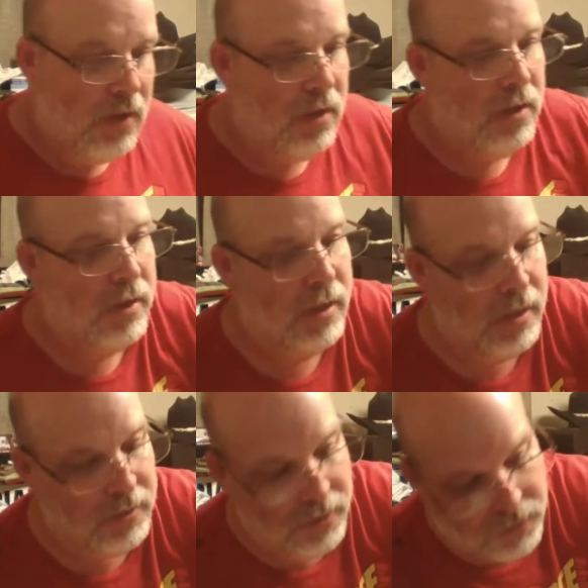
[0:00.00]
I
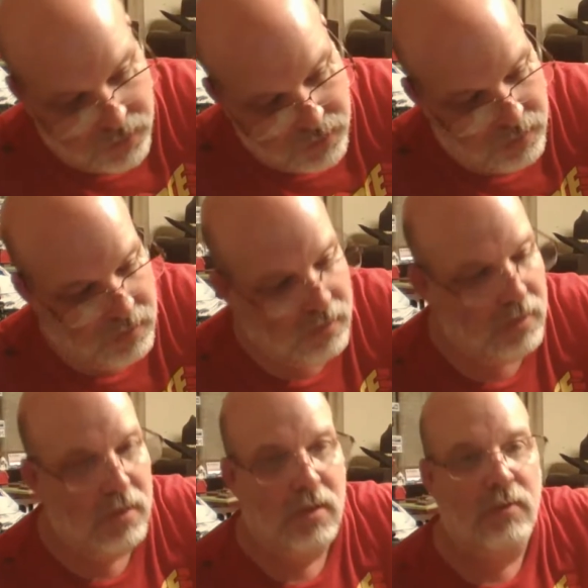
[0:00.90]
got this
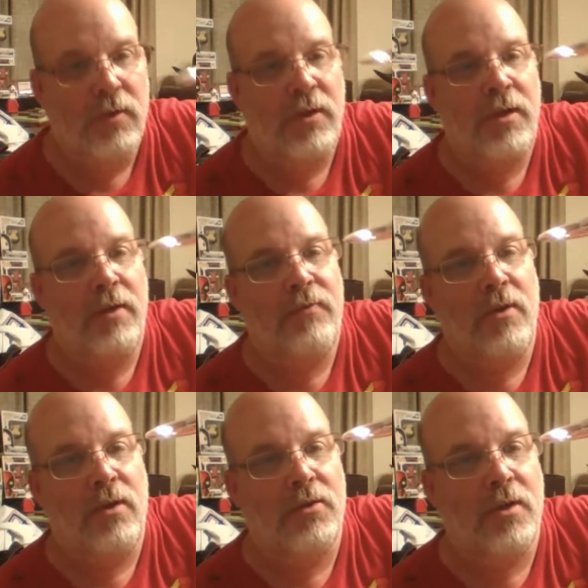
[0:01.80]
really nifty
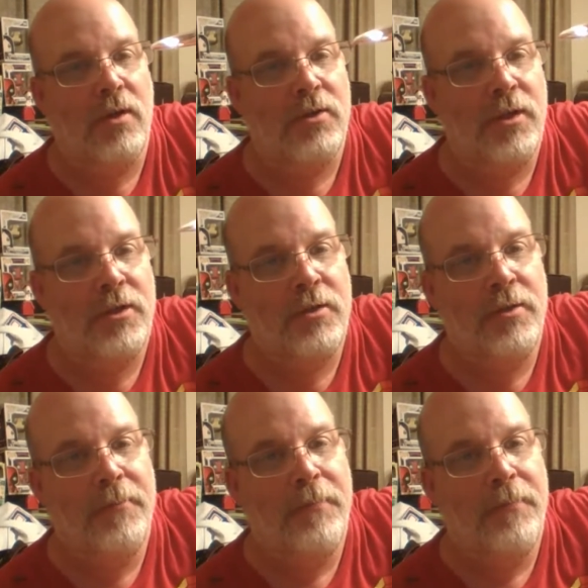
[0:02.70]
little solder station.